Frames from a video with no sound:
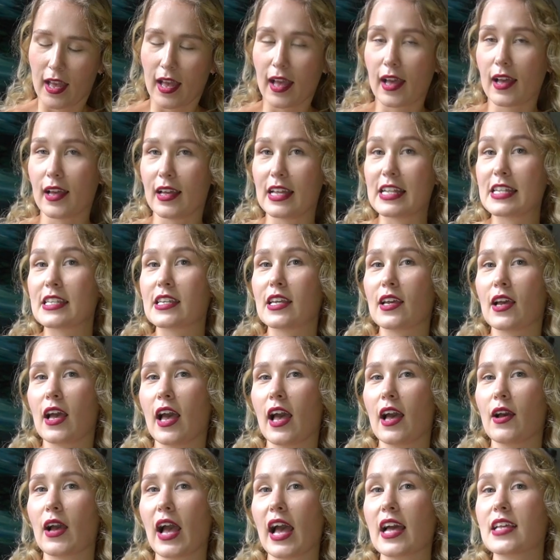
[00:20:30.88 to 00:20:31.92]
And
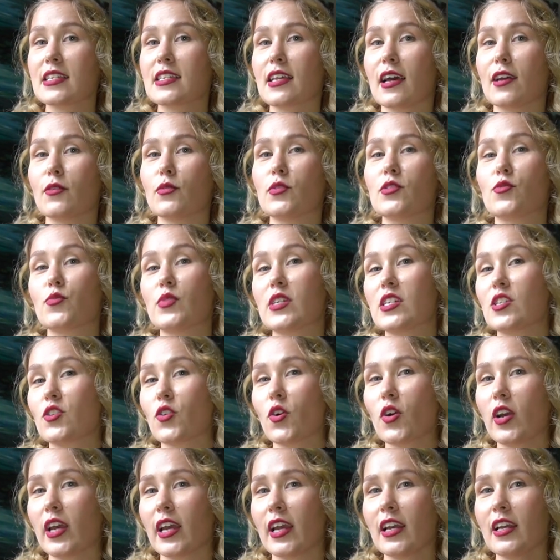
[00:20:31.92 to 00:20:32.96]
as I was
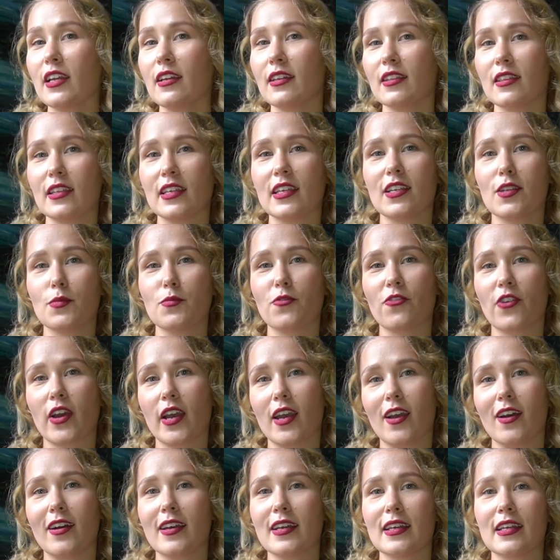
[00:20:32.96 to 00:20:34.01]
restocking the
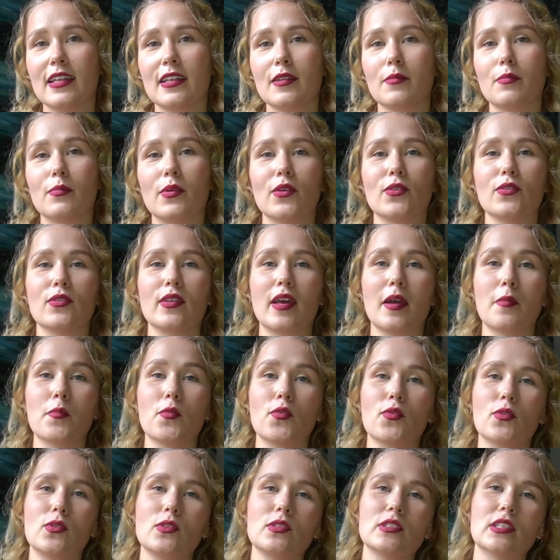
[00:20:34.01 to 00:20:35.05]
Nymphaea in both
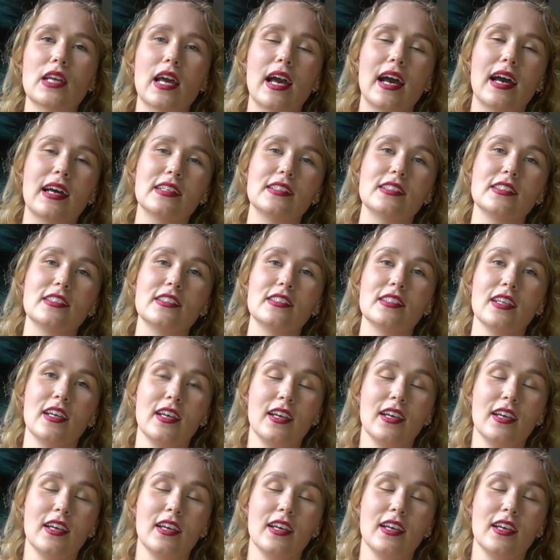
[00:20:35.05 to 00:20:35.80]
emerald and